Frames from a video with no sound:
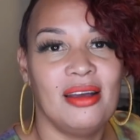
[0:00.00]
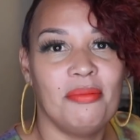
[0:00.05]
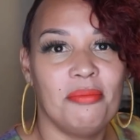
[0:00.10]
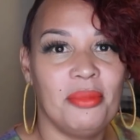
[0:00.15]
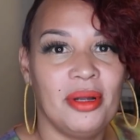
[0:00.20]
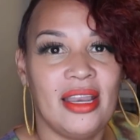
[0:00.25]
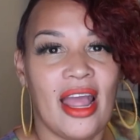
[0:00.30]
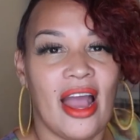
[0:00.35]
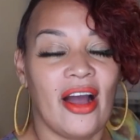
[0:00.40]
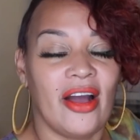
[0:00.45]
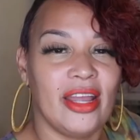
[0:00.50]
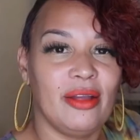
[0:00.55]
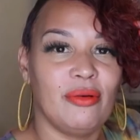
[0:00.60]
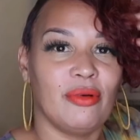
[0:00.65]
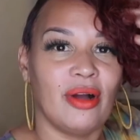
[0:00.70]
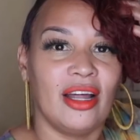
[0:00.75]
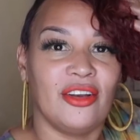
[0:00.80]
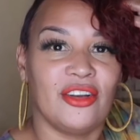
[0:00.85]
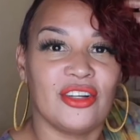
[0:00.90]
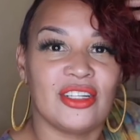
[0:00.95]
But now
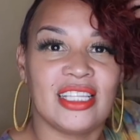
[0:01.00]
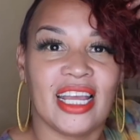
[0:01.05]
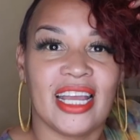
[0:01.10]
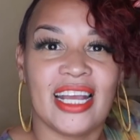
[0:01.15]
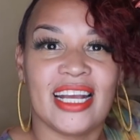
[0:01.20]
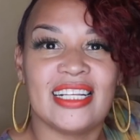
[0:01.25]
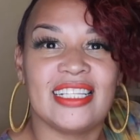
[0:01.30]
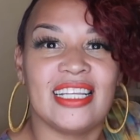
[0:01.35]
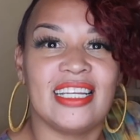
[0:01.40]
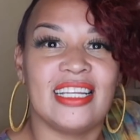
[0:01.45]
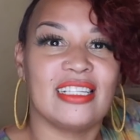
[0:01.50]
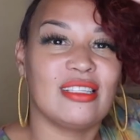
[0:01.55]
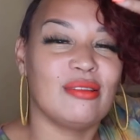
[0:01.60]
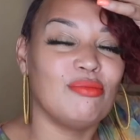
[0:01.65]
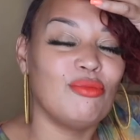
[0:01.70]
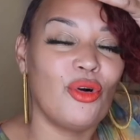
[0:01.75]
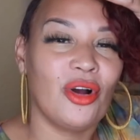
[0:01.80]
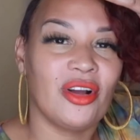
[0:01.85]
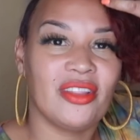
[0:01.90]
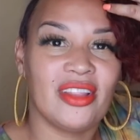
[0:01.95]
he understands that it's
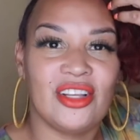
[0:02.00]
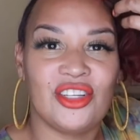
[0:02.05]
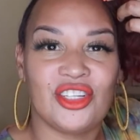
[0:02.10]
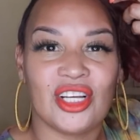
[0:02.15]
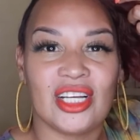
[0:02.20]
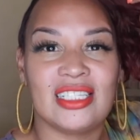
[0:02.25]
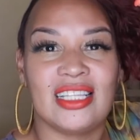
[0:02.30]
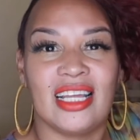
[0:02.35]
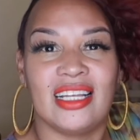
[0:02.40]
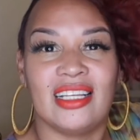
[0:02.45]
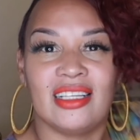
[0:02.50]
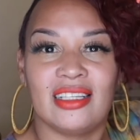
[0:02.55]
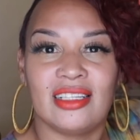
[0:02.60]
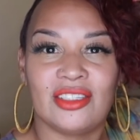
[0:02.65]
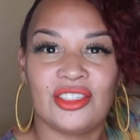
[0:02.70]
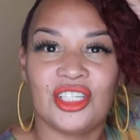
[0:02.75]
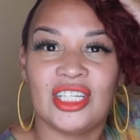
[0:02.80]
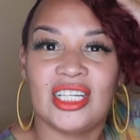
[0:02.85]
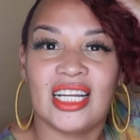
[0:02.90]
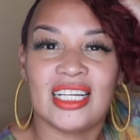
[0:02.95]
more than just that
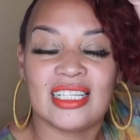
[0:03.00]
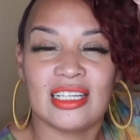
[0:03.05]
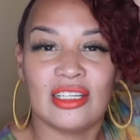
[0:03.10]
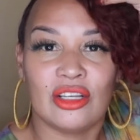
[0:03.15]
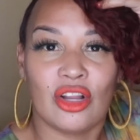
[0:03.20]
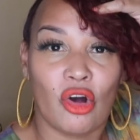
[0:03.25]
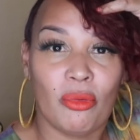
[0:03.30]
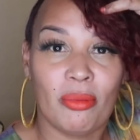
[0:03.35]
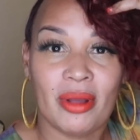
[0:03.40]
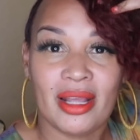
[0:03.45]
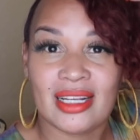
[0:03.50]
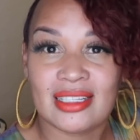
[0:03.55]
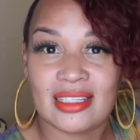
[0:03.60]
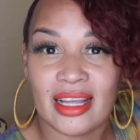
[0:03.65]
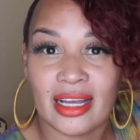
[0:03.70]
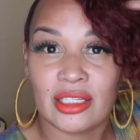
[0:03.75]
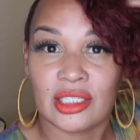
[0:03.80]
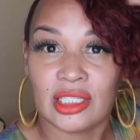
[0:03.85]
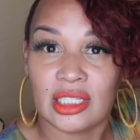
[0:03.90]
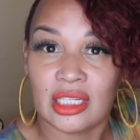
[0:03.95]
she doesn't know me, it's
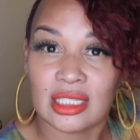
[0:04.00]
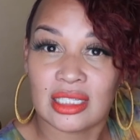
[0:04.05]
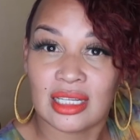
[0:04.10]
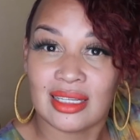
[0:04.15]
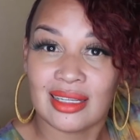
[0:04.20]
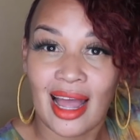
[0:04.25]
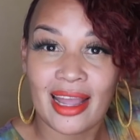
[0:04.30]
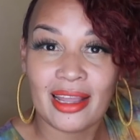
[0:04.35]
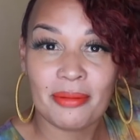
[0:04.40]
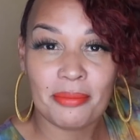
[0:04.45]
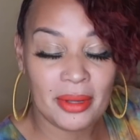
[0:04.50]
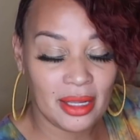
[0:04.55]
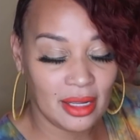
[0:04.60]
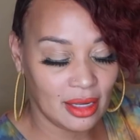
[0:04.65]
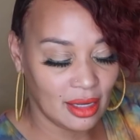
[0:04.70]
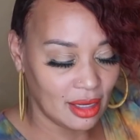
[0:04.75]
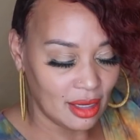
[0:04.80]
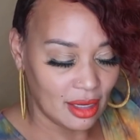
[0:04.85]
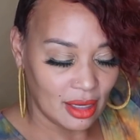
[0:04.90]
that she doesn't like me.